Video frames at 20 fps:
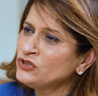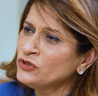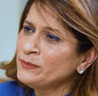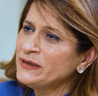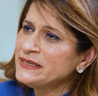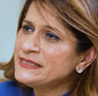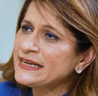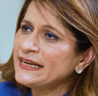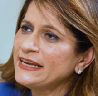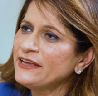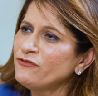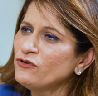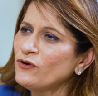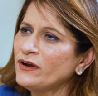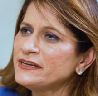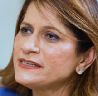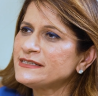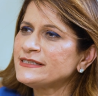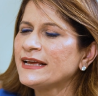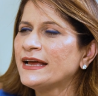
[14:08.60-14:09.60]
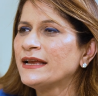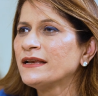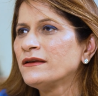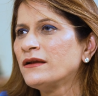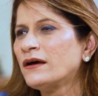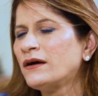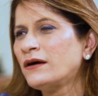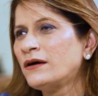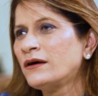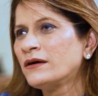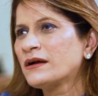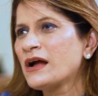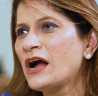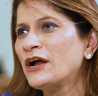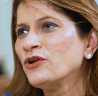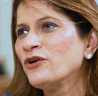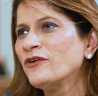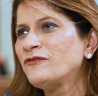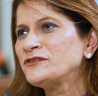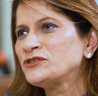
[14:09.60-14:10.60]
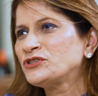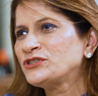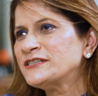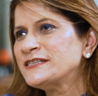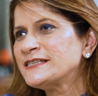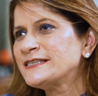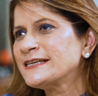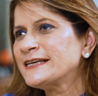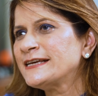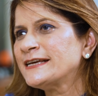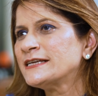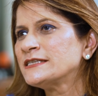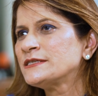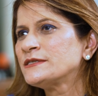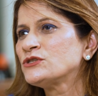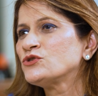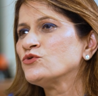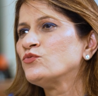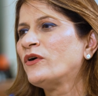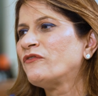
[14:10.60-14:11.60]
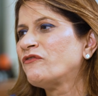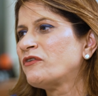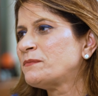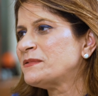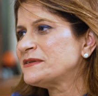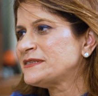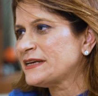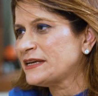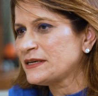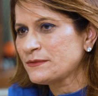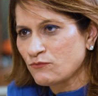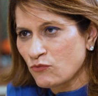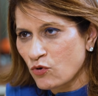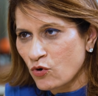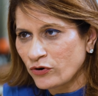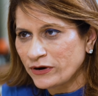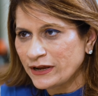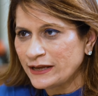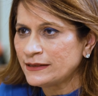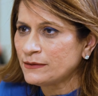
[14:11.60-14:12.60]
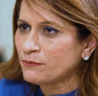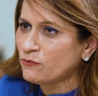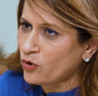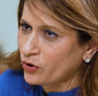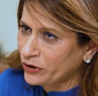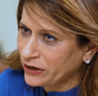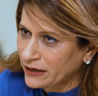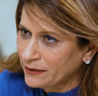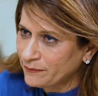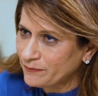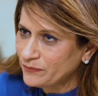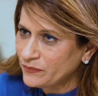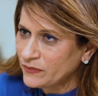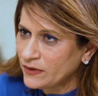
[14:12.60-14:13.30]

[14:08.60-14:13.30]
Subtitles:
So basically, if you understand, cardio efficiency is 200% more in the morning.